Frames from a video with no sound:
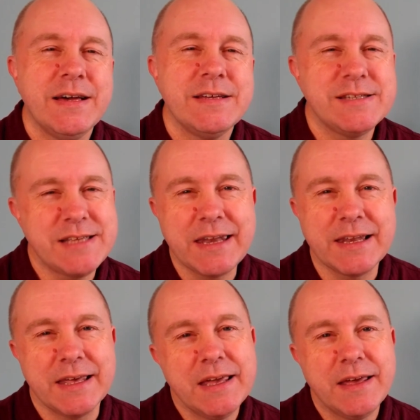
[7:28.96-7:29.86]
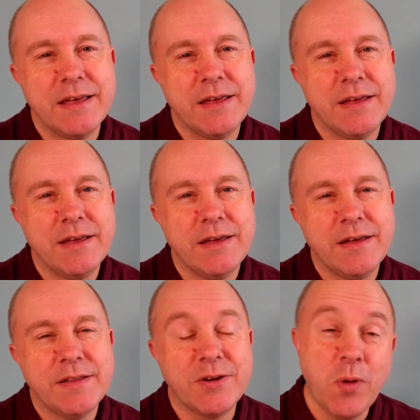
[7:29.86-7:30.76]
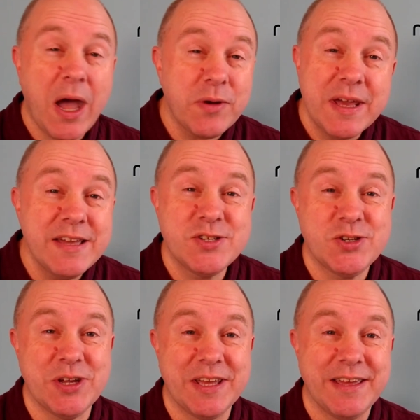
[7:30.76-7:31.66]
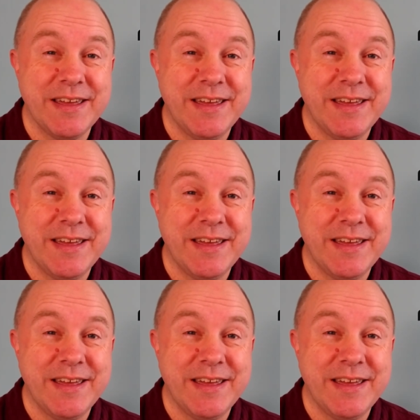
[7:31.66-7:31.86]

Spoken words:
Sadly, throughout history,